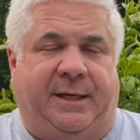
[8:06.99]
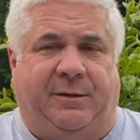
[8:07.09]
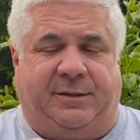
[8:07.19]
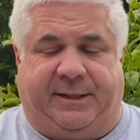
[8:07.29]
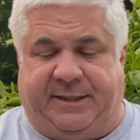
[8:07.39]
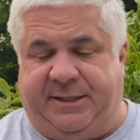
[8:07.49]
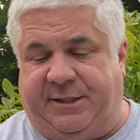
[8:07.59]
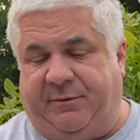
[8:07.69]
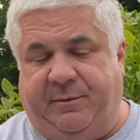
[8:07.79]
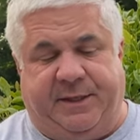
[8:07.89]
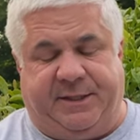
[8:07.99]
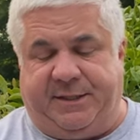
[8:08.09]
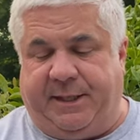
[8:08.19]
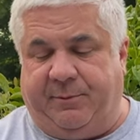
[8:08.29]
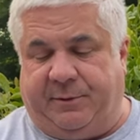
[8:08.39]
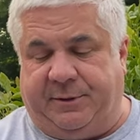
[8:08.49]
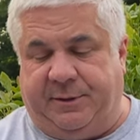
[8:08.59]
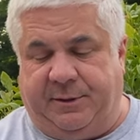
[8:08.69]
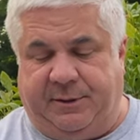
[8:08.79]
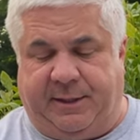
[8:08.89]
of looks like three-way staples. So
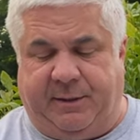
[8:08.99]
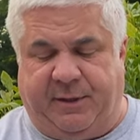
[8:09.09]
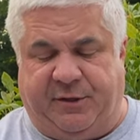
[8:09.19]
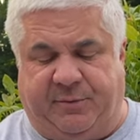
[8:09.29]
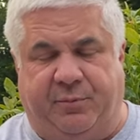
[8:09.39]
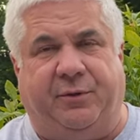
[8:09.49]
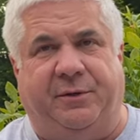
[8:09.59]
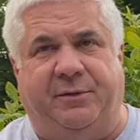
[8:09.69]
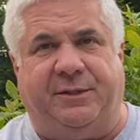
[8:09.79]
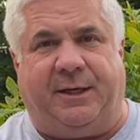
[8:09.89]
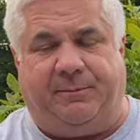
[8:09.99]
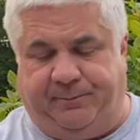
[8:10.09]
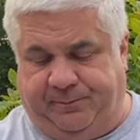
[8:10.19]
I think we can just pull those up.